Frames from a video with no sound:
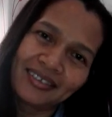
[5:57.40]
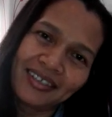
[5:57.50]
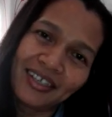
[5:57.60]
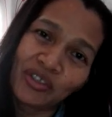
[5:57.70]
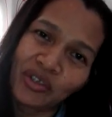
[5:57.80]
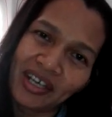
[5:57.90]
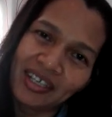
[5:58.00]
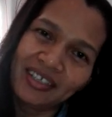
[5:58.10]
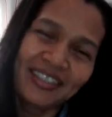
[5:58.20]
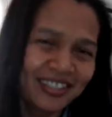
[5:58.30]
I try
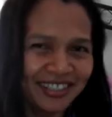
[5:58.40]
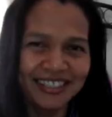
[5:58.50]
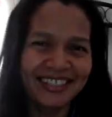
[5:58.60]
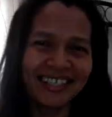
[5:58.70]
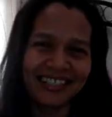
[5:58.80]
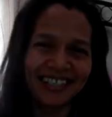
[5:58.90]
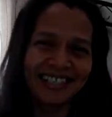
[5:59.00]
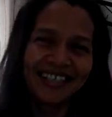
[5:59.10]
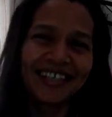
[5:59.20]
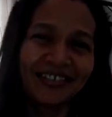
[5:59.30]
and
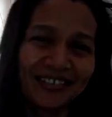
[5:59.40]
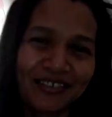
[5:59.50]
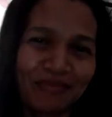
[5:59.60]
then I receive